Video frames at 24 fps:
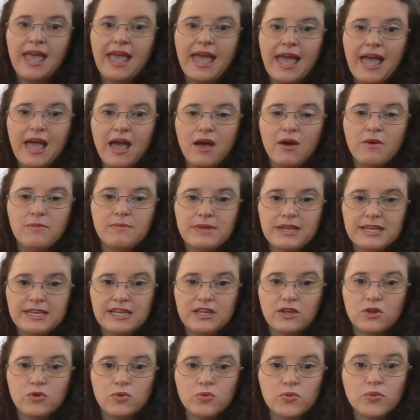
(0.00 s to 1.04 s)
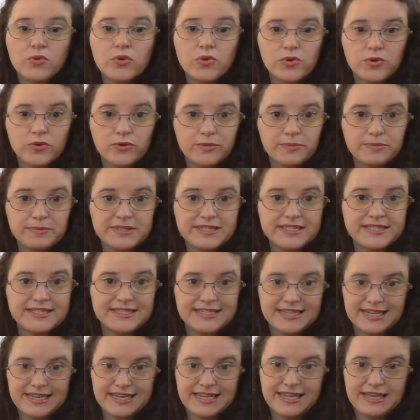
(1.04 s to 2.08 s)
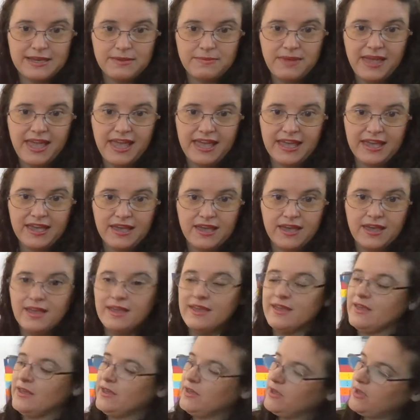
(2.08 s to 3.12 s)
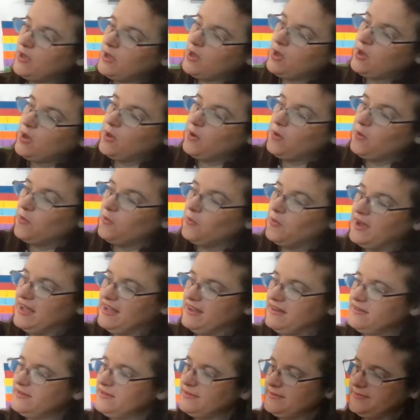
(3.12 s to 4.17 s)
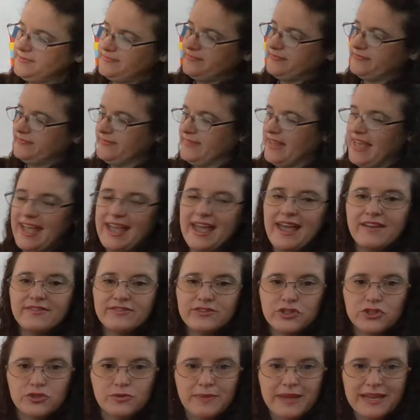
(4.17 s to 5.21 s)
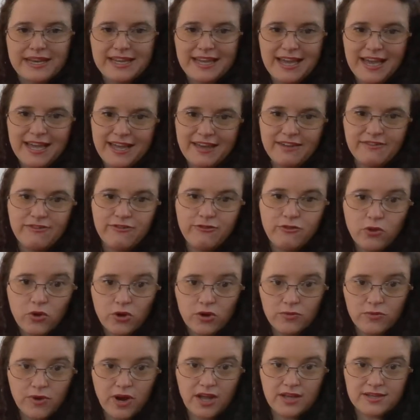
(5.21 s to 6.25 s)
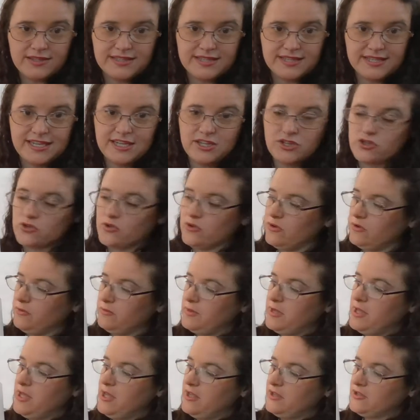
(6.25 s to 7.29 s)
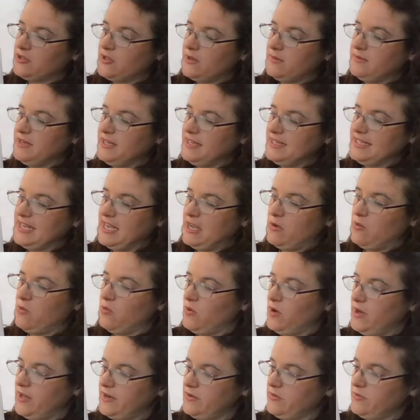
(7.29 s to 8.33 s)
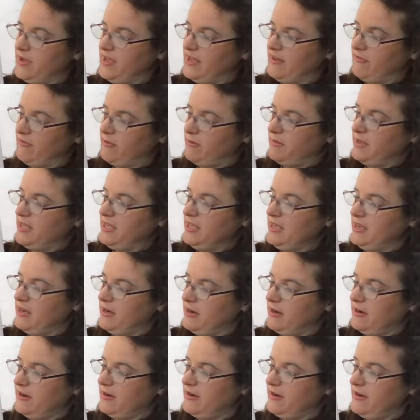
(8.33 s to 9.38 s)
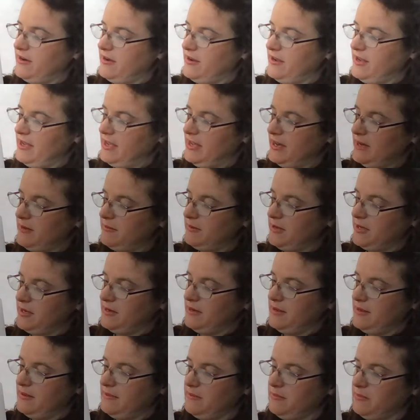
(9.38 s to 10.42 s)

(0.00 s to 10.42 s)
How many groups did he make? Well, I have too many. I have 4 rocks in each group. So I'm going to take one away from here, and I'm going to